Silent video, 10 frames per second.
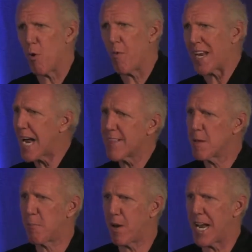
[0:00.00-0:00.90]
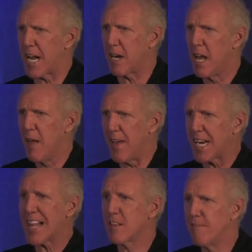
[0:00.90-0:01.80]
They got the plan, they
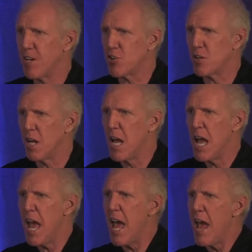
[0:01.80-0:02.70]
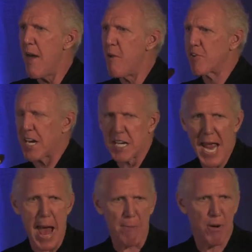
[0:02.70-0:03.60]
got the vision, and there's a
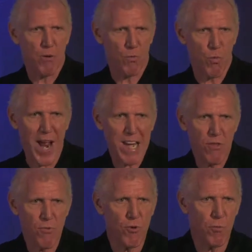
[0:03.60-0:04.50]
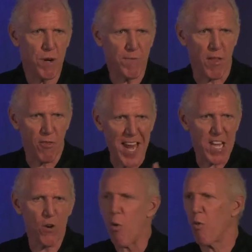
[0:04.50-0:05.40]
gap right through the reef that they
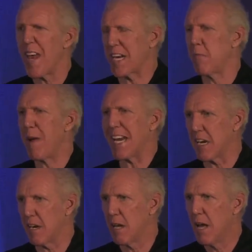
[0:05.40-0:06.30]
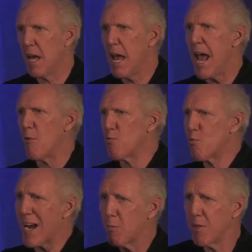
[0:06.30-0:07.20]
know they can make it. And
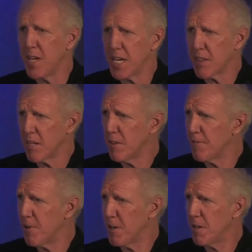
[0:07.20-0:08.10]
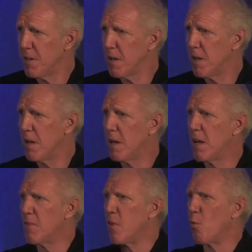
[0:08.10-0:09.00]
right when they get to the front,
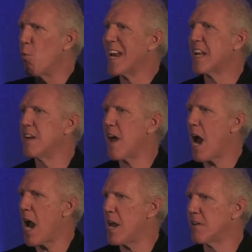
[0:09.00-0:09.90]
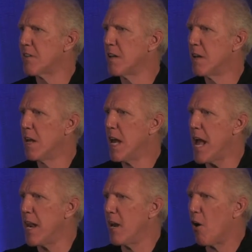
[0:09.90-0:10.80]
the wind dies and
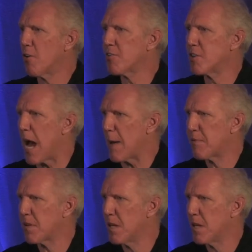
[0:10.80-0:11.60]
it all stops.